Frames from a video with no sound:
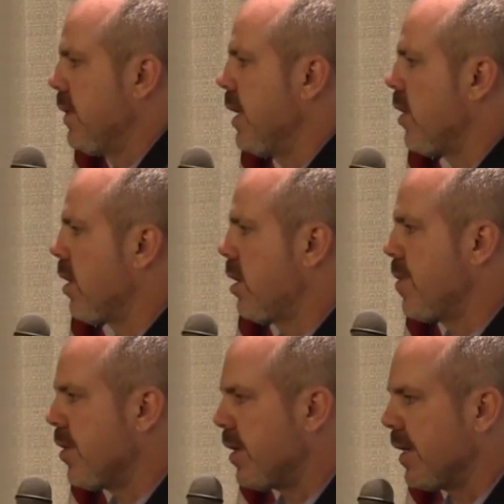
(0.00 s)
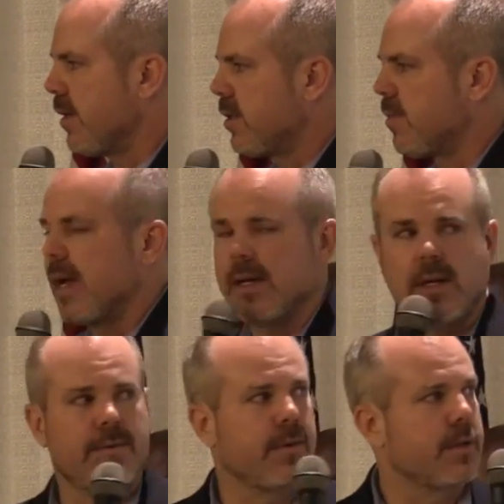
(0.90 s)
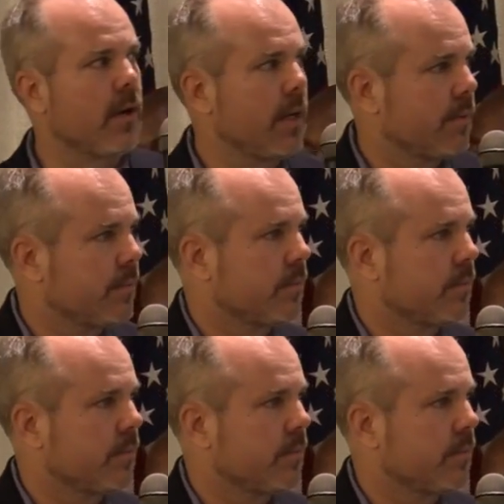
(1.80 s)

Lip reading: in our community to make a difference, right?